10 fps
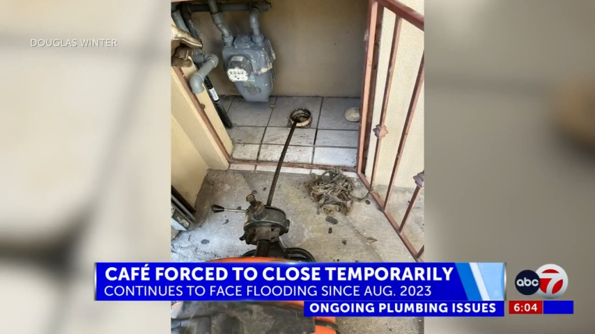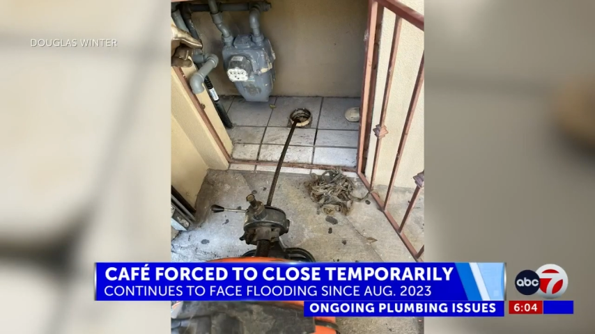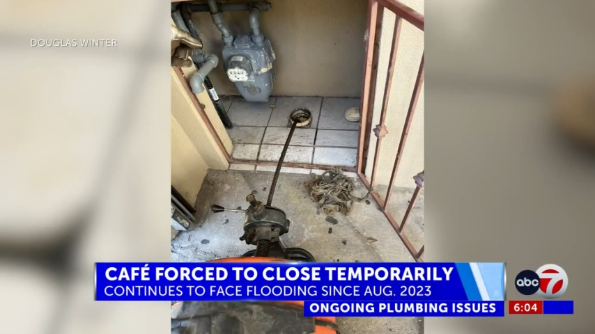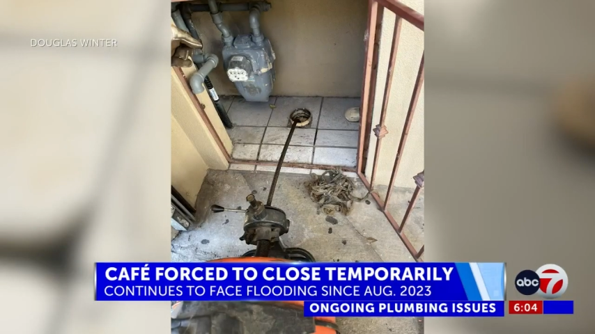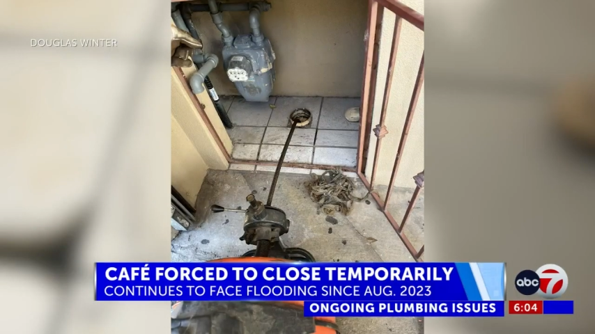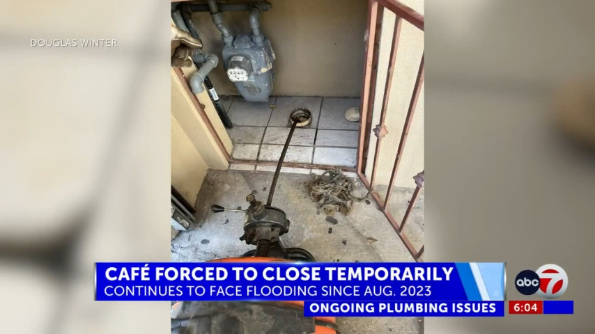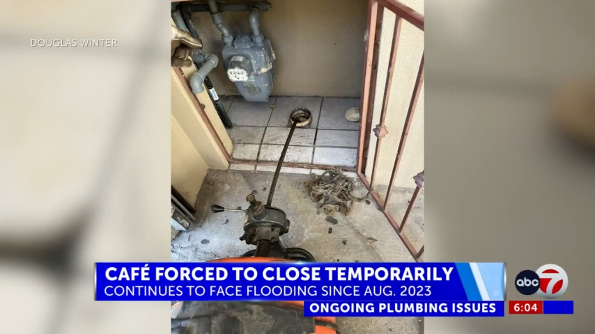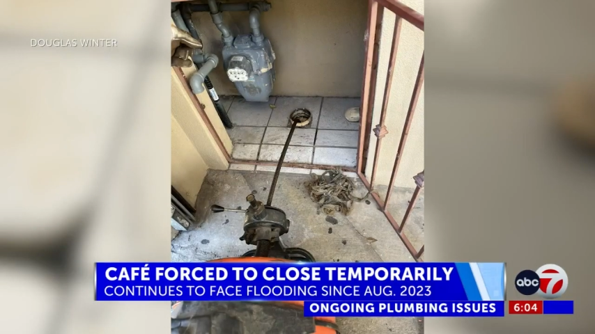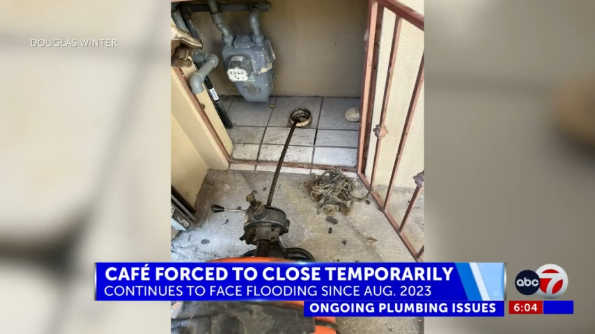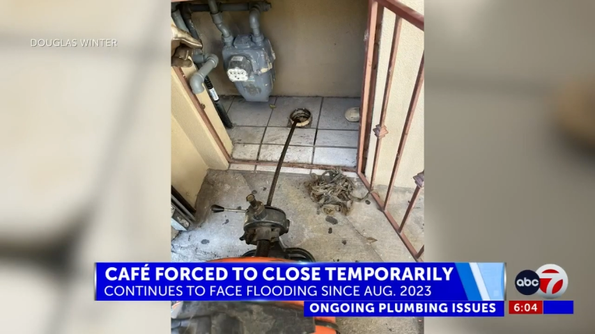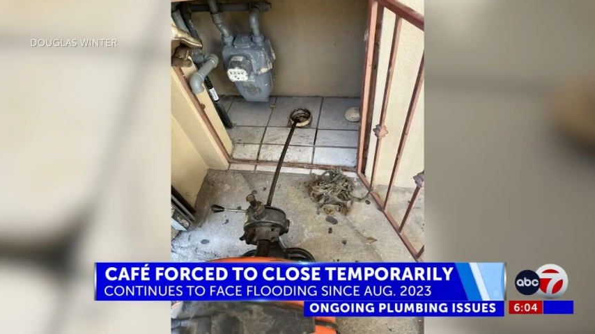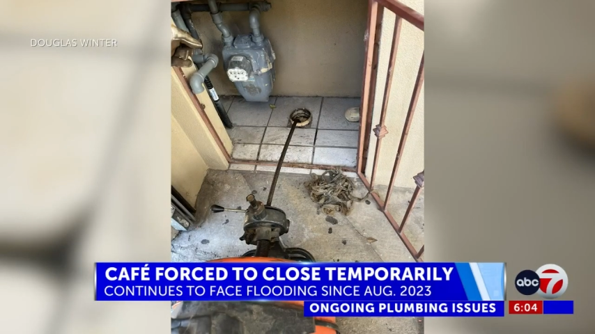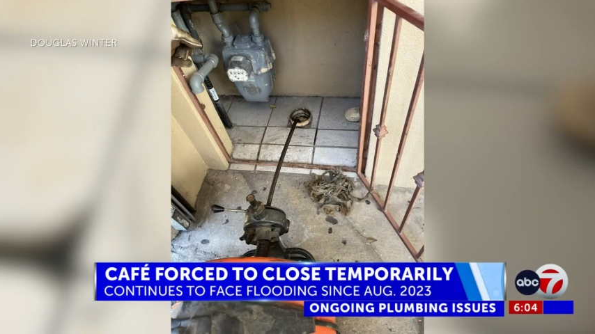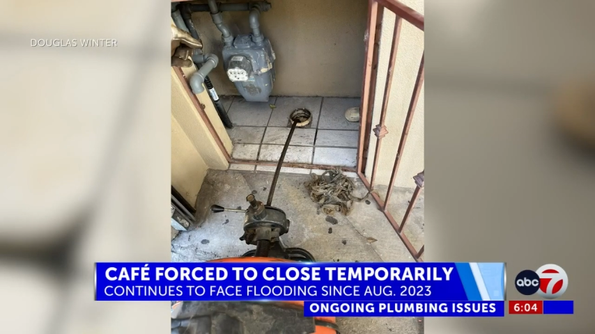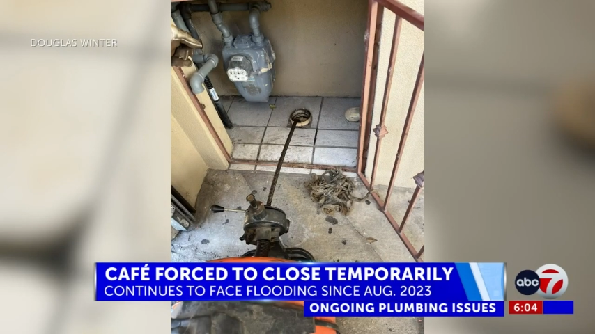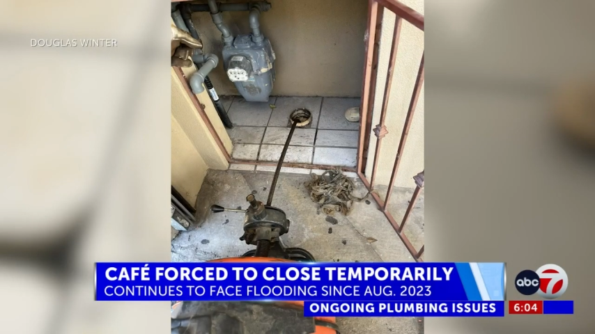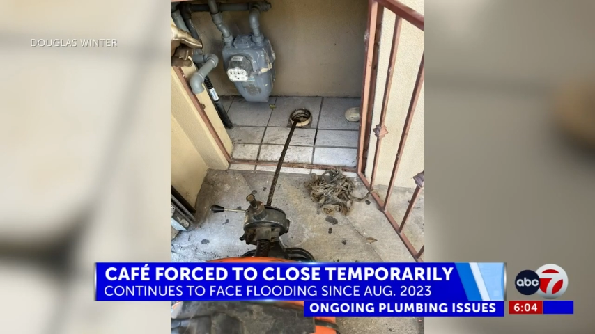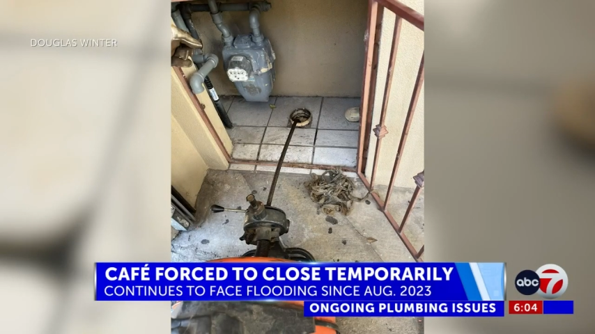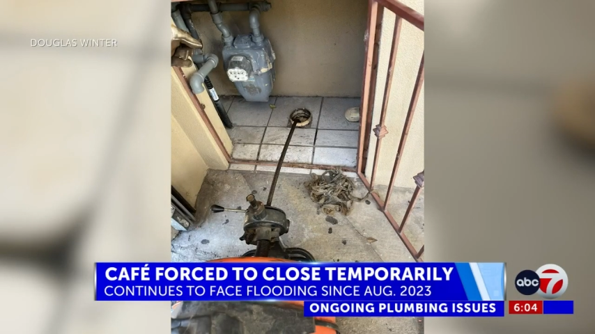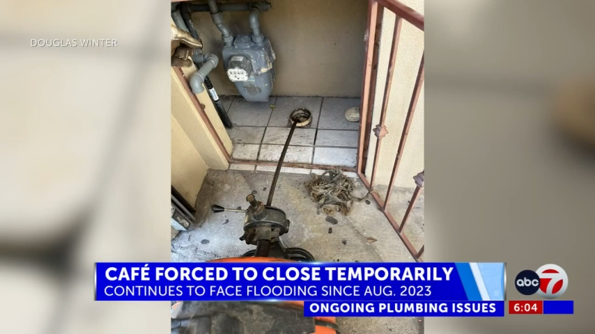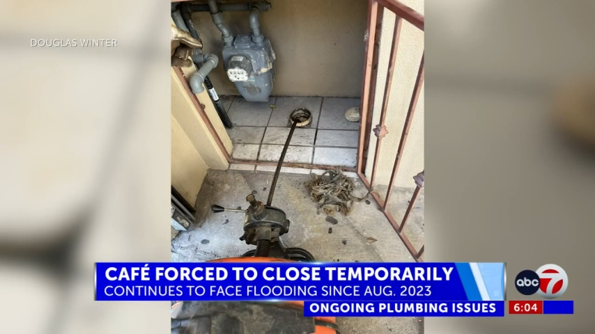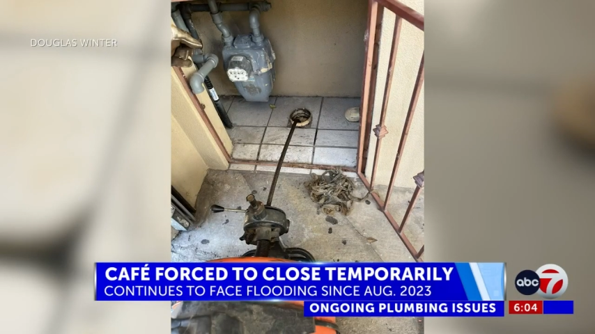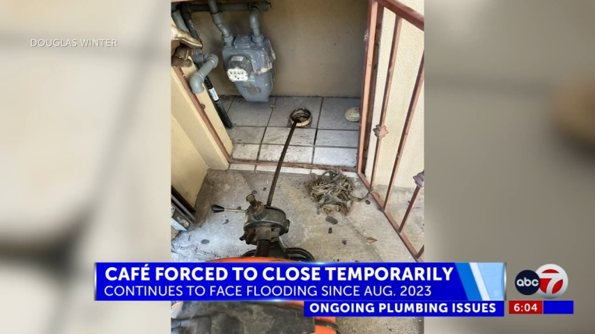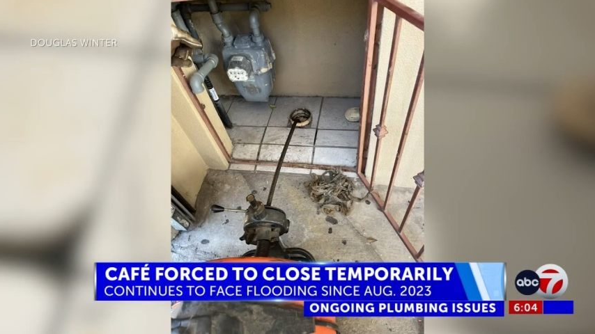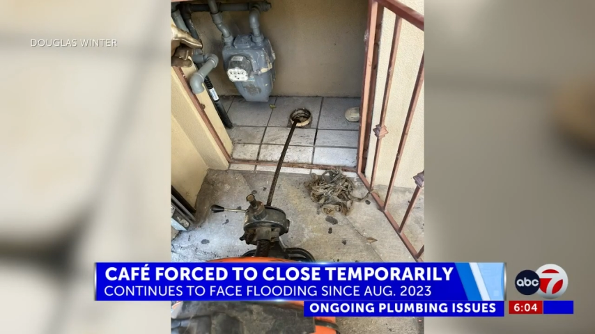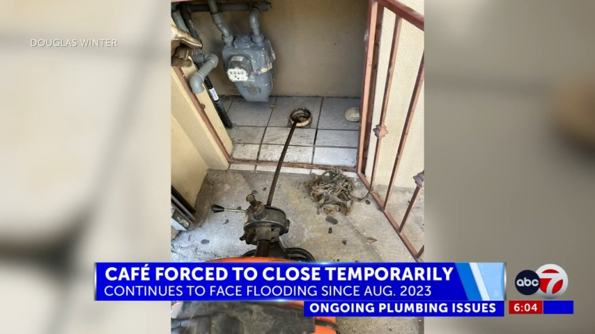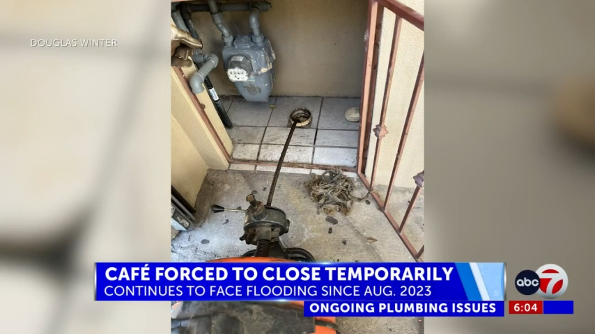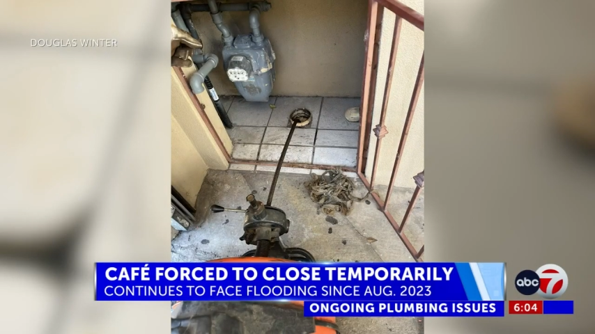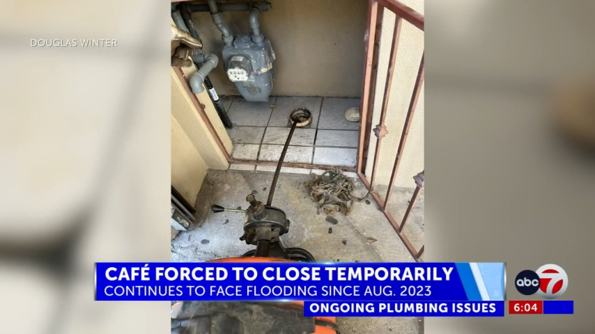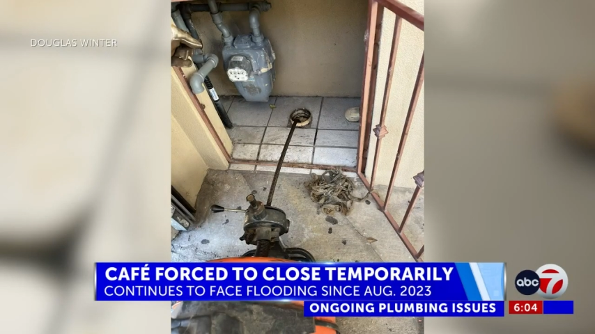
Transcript: [unreadable: no face in view]